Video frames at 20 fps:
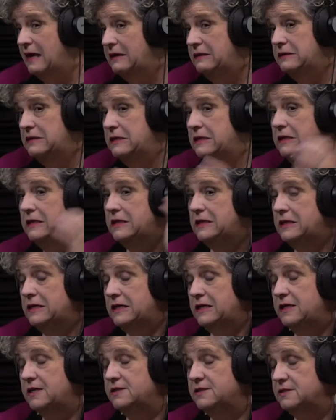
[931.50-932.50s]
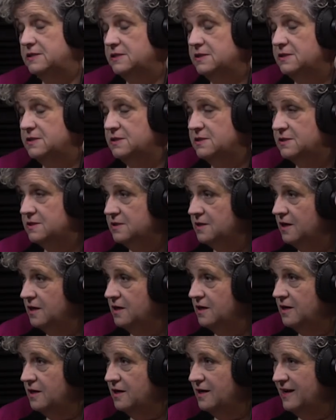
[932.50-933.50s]
ed is is
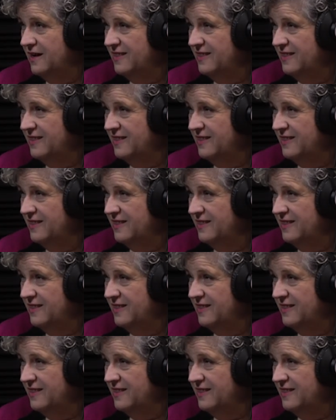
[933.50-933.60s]
uh,